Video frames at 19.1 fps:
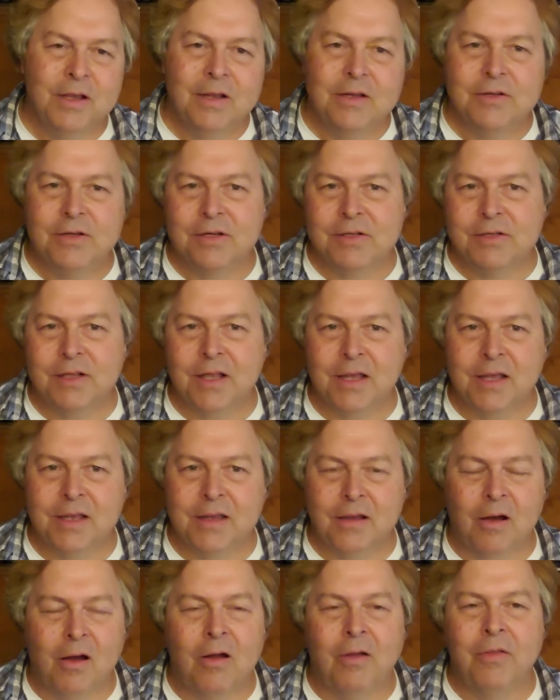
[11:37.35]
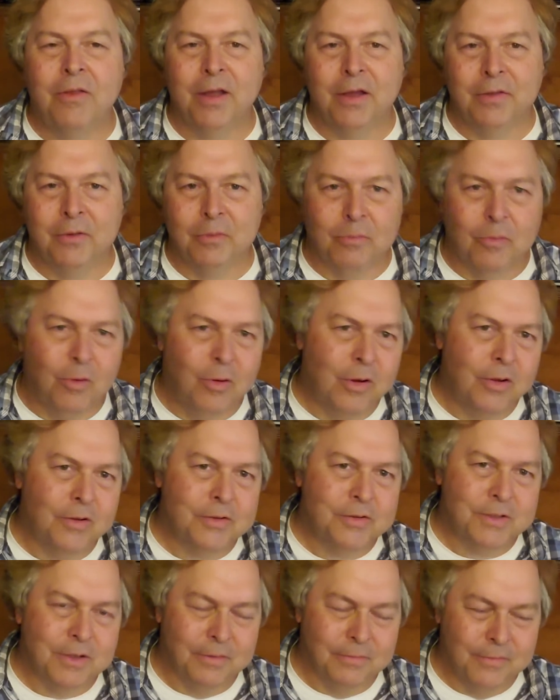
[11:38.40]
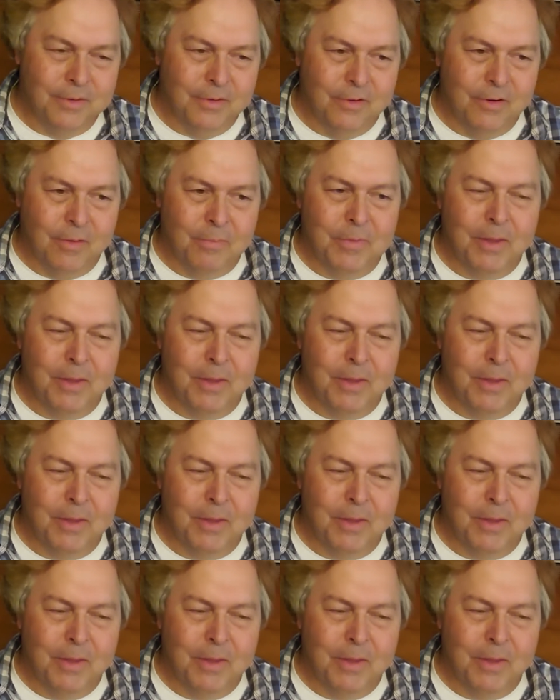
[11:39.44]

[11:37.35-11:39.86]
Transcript: just like all the other royals of Europe.